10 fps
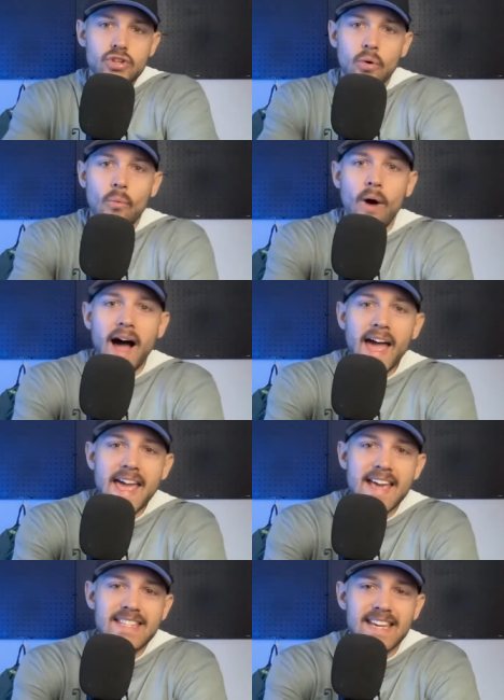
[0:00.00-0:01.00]
So
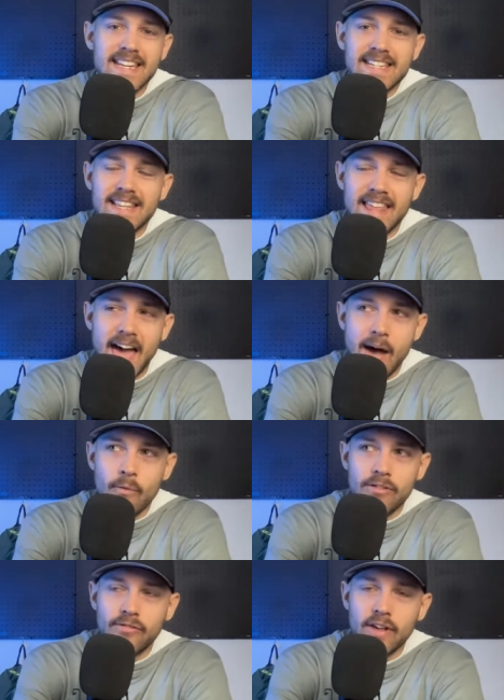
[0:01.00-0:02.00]
why is it
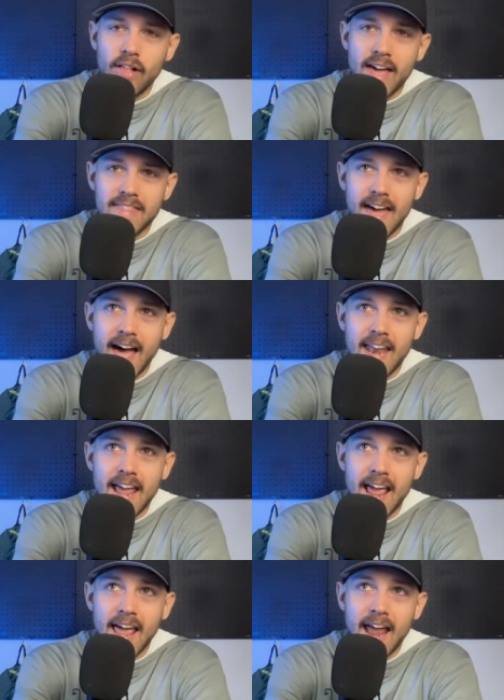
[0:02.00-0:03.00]
that we feel like
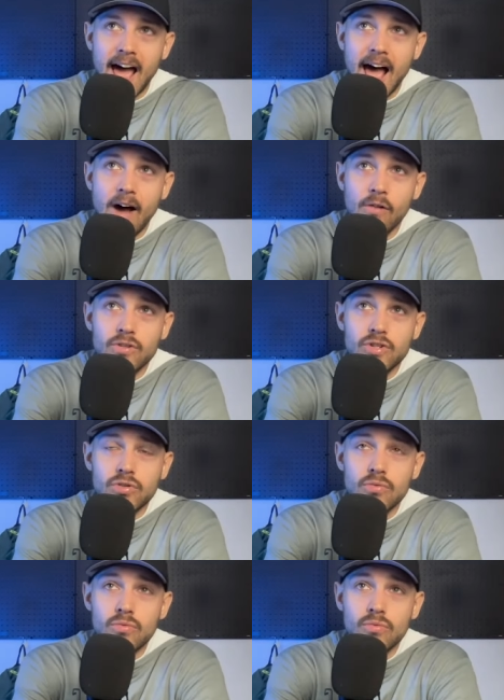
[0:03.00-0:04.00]
that and how
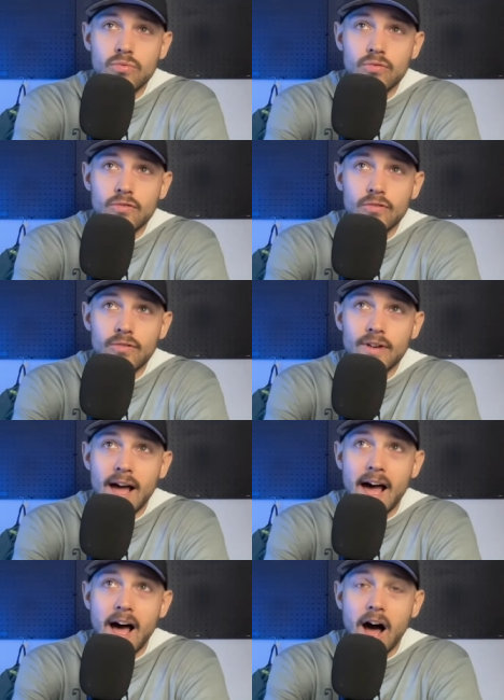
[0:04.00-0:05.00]
do
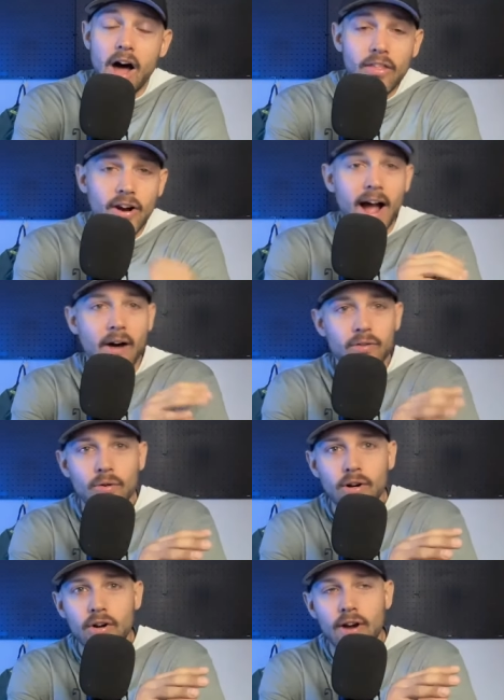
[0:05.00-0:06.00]
other
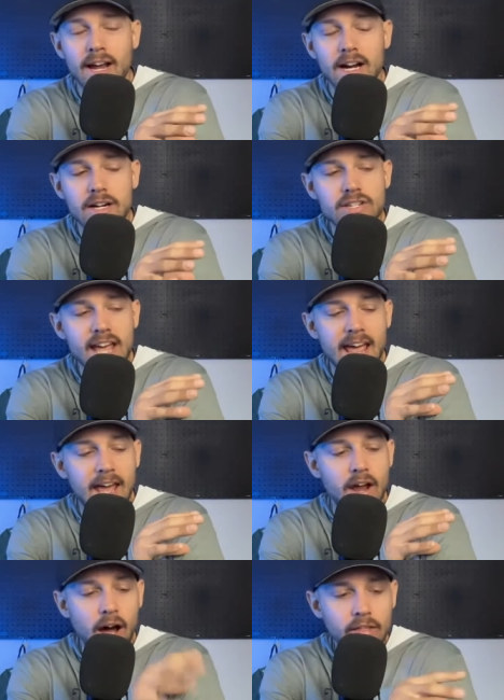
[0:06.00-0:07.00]
outdoor creators
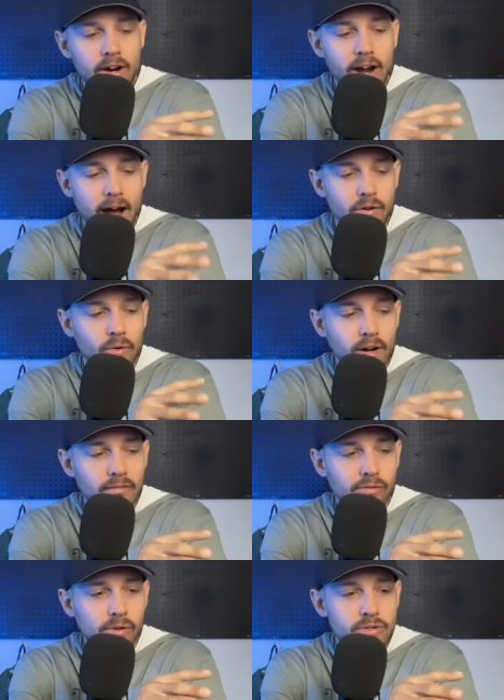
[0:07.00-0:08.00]
and other outdoor
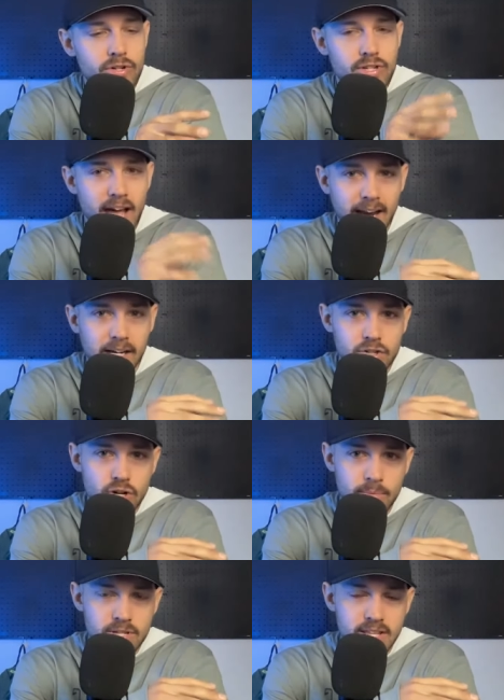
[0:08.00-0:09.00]
influencers kind of
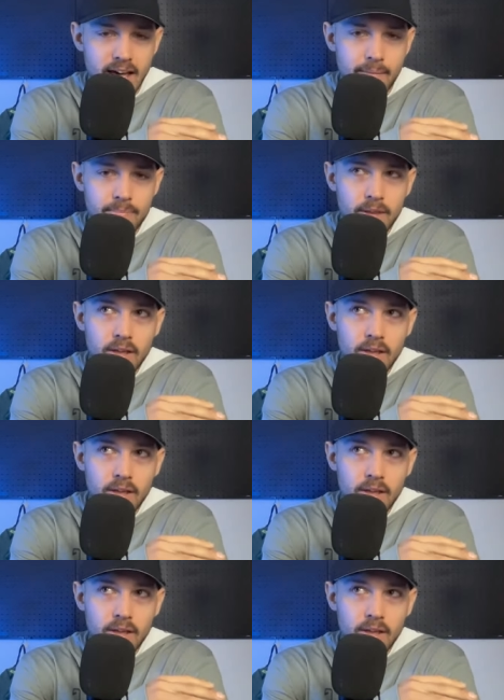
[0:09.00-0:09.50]
contribute to that?